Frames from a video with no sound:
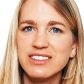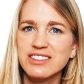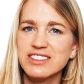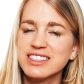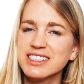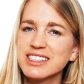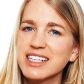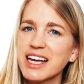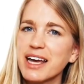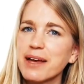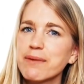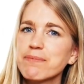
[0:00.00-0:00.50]

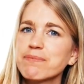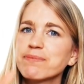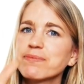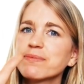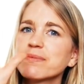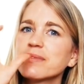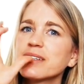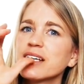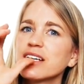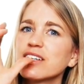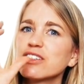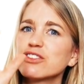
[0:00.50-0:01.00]
just say
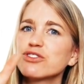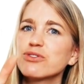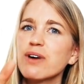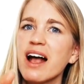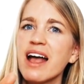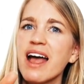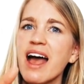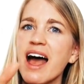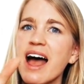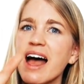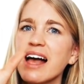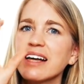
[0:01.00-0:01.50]

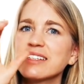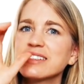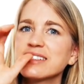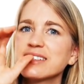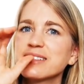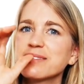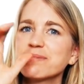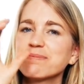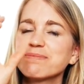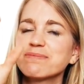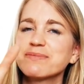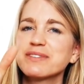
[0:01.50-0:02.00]
dry
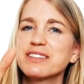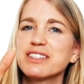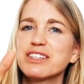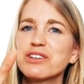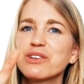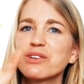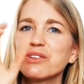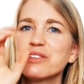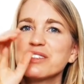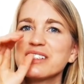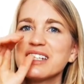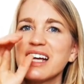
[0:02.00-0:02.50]
ass,
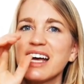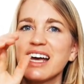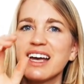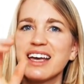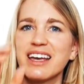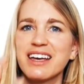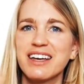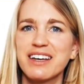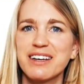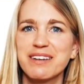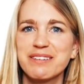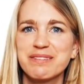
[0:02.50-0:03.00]

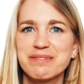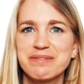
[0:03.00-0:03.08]
cul-sec.